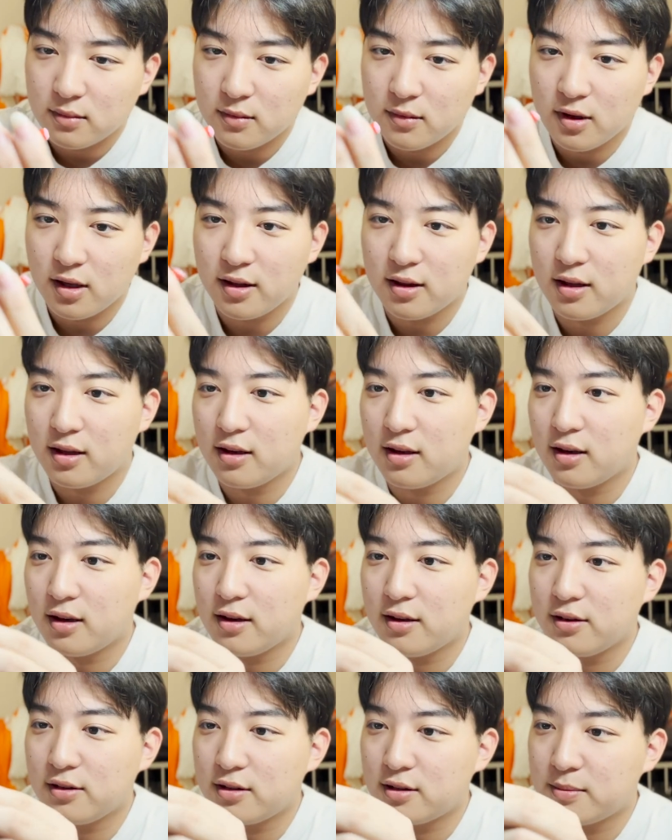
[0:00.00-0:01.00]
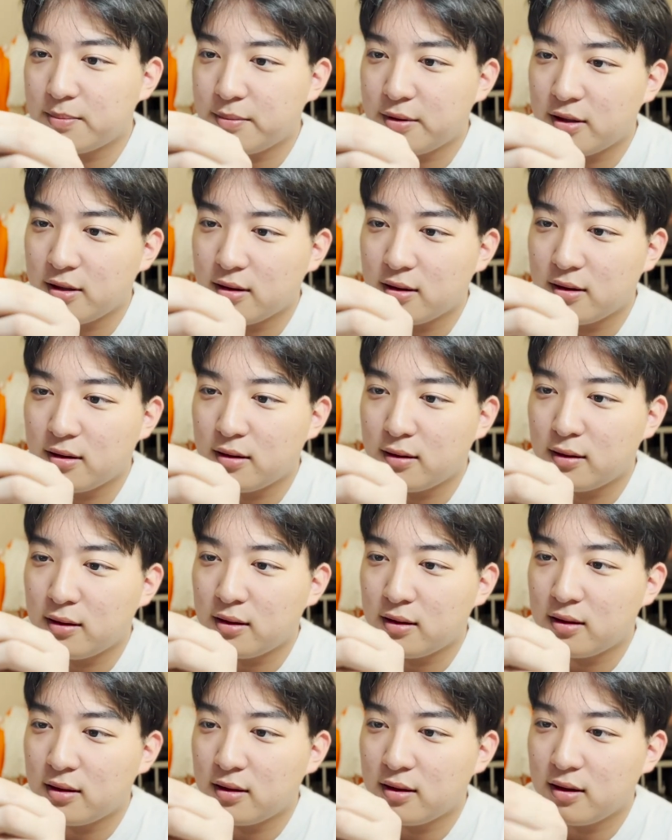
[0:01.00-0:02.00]
I think, yeah, you just peel
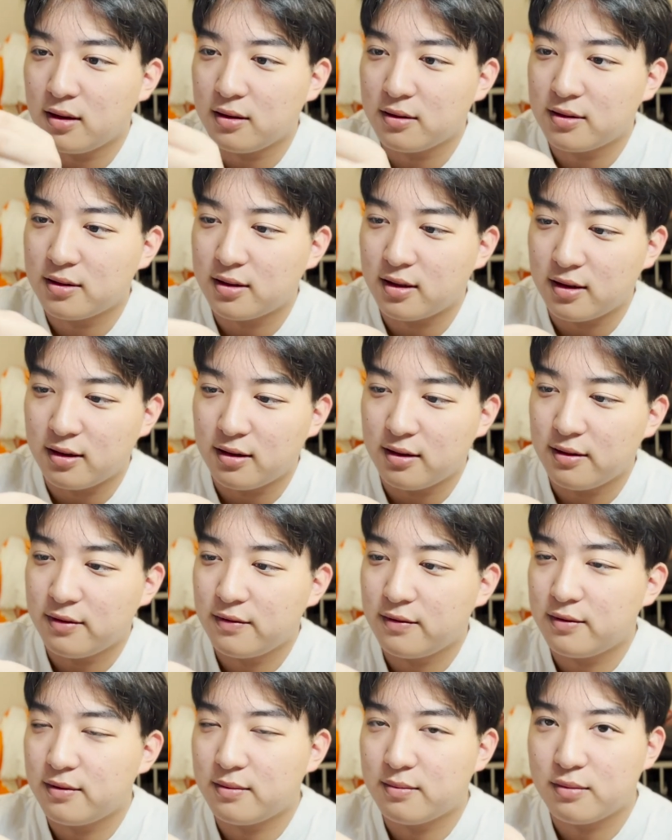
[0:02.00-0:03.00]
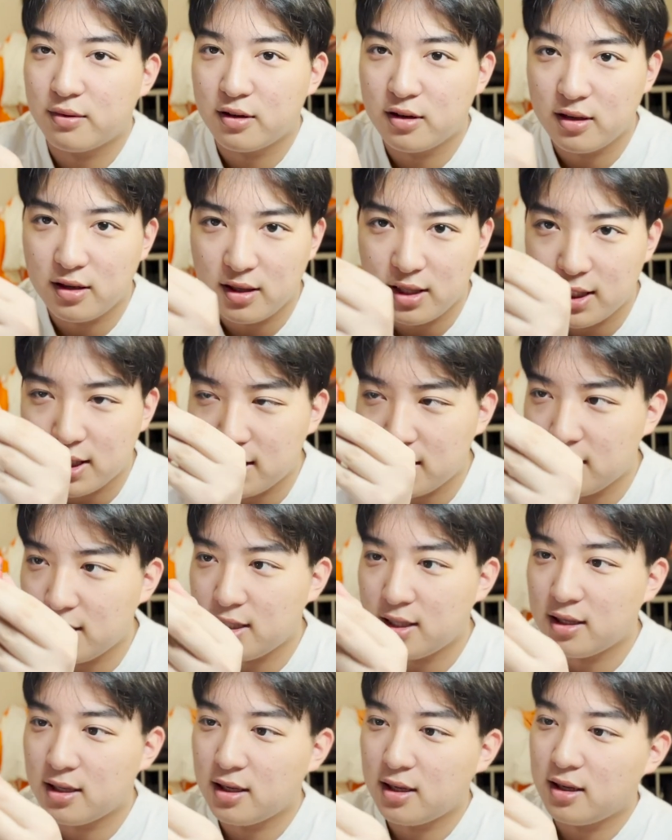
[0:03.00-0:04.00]
the outside off. Pretty
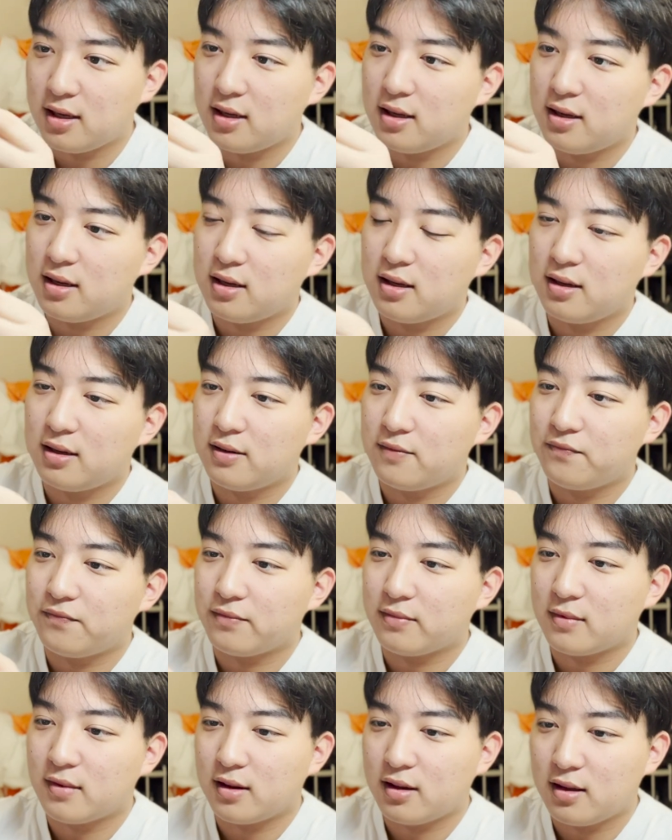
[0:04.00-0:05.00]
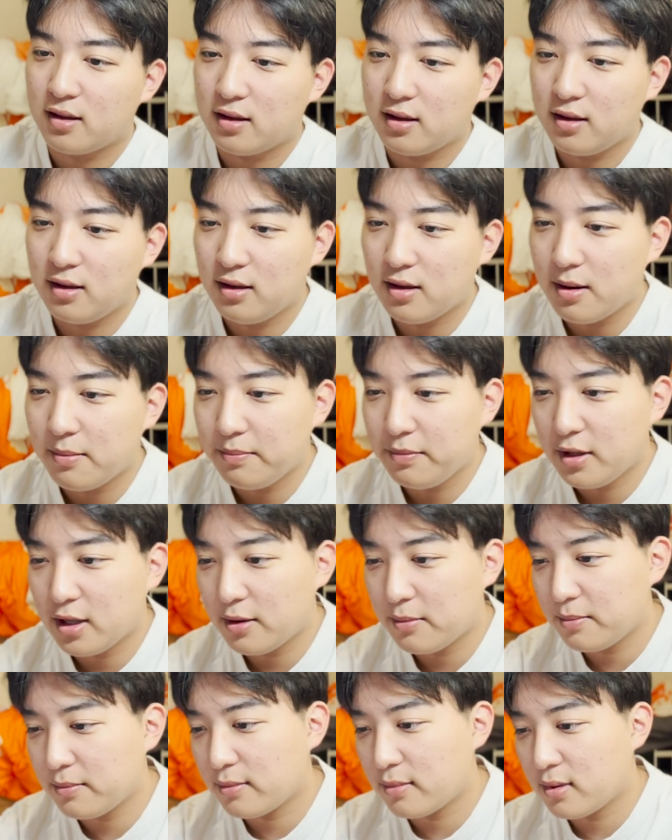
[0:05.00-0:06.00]
easy. Yum
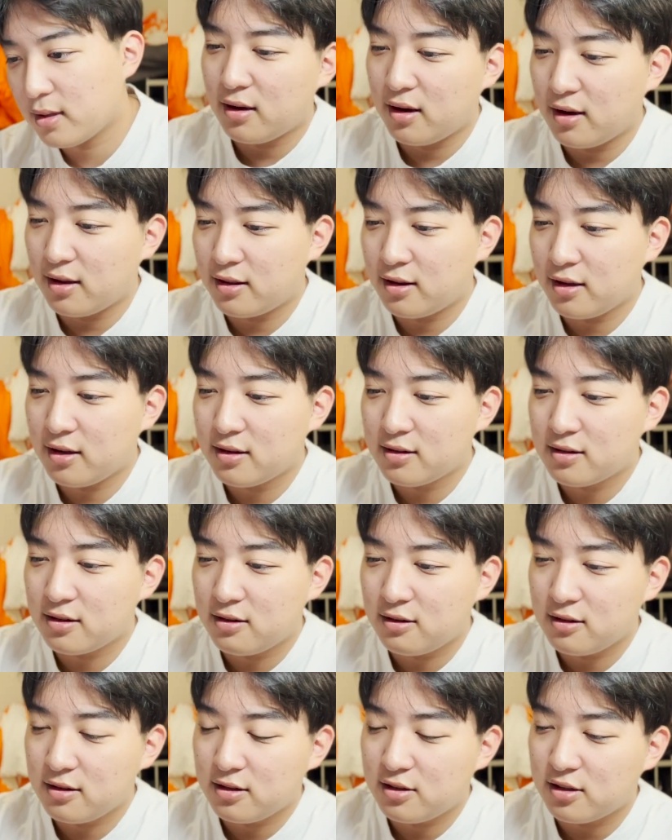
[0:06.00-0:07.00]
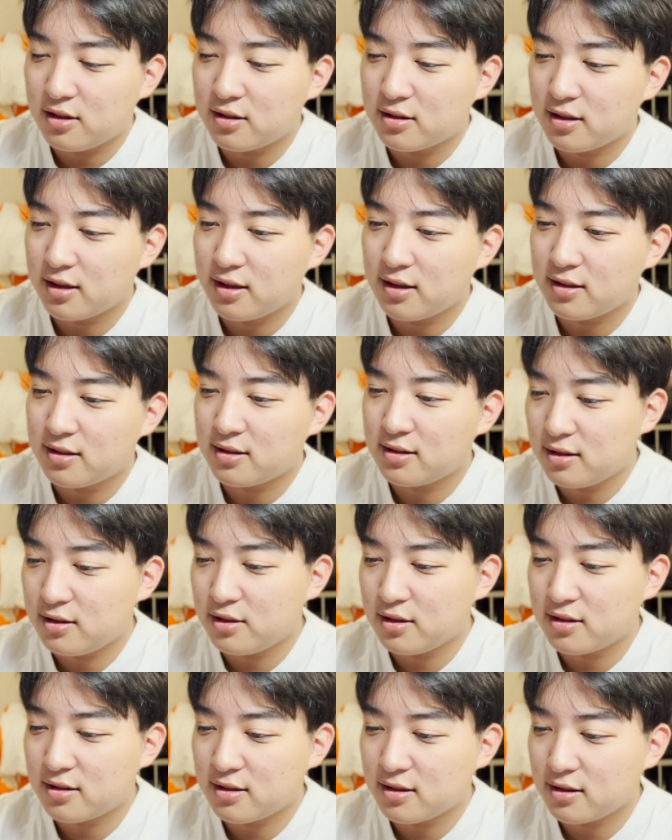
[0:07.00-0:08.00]
yum. Yeah, I think it's literally just like a
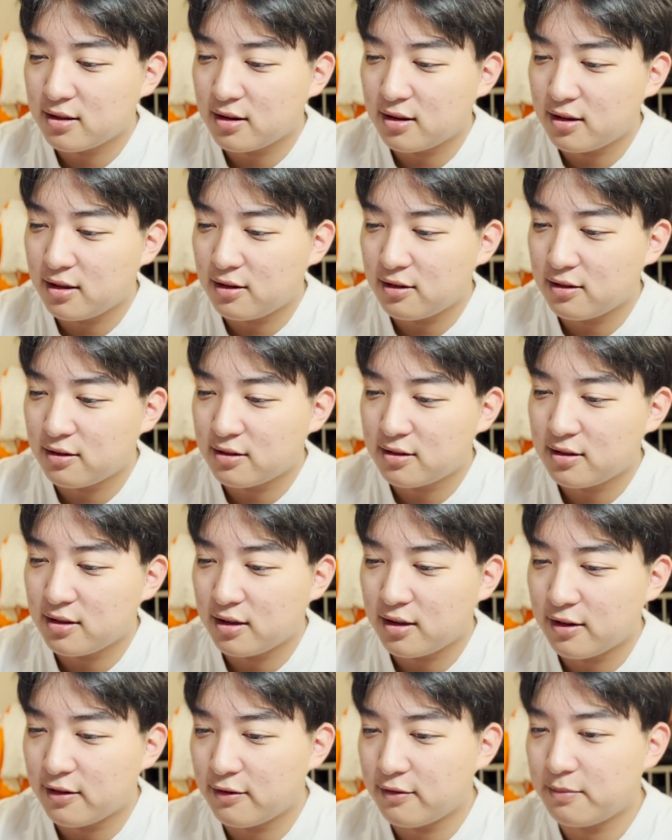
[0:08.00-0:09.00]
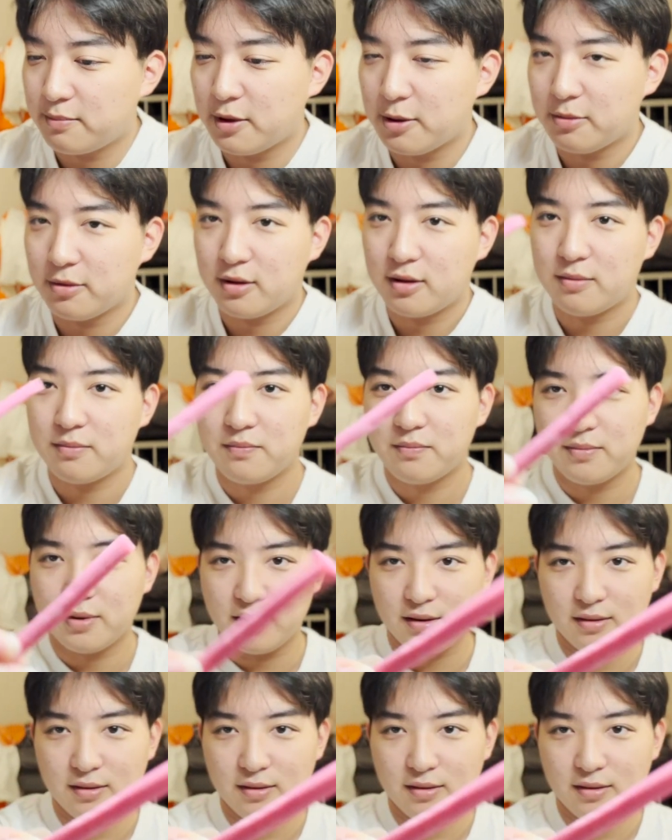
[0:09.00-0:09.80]
just a little stick of bubblegum, but